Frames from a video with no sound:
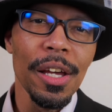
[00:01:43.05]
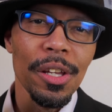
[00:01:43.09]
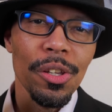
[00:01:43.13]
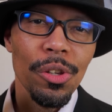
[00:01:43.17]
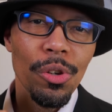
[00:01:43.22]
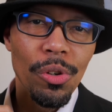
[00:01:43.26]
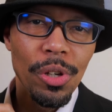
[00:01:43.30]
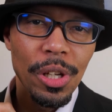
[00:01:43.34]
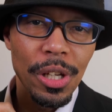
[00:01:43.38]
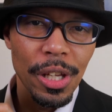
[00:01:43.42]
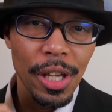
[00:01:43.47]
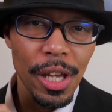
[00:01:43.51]

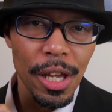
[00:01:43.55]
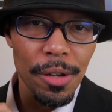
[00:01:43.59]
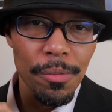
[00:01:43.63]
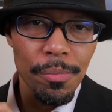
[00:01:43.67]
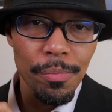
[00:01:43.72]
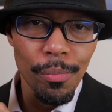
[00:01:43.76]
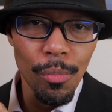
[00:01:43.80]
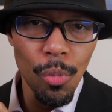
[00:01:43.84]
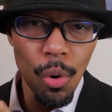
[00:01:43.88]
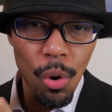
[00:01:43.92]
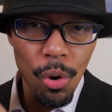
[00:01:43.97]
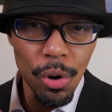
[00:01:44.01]
You can get
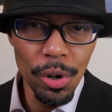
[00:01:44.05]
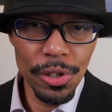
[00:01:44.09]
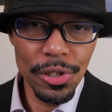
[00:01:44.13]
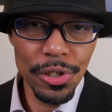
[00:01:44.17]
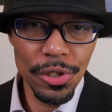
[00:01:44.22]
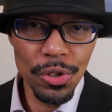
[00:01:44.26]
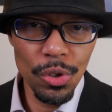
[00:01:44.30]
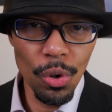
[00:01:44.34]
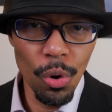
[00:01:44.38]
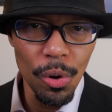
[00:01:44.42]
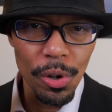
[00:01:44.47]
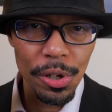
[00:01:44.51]
more
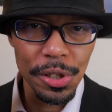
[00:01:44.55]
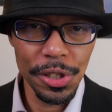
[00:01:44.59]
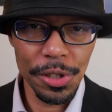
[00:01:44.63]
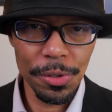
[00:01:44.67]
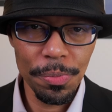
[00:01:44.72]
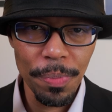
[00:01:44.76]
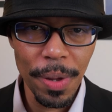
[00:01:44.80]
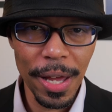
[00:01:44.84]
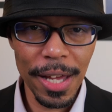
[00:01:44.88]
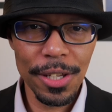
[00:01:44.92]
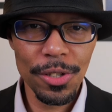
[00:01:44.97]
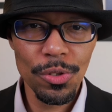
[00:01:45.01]
storage
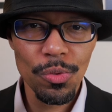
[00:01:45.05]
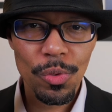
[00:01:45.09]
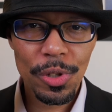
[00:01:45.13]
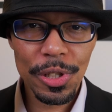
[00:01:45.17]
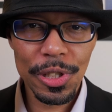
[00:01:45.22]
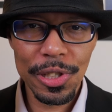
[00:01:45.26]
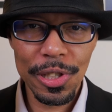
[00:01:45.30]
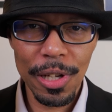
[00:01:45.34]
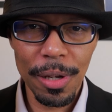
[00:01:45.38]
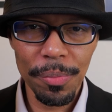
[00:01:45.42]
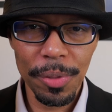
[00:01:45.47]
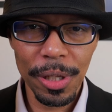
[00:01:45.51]
space
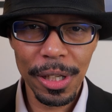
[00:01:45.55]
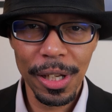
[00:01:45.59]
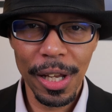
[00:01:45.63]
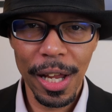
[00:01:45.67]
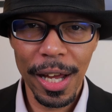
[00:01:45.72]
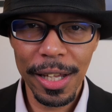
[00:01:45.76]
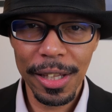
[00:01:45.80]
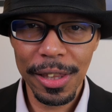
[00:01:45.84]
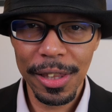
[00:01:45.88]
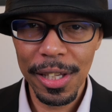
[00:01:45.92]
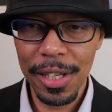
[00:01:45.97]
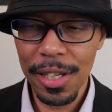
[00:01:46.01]
with something
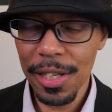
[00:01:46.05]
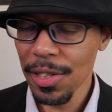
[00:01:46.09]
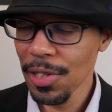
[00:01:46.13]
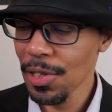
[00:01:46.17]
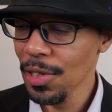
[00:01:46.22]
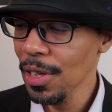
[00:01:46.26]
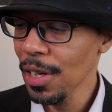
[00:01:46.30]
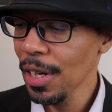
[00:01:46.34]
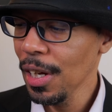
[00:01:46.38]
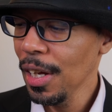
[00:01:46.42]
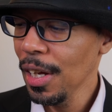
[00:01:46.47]
like this,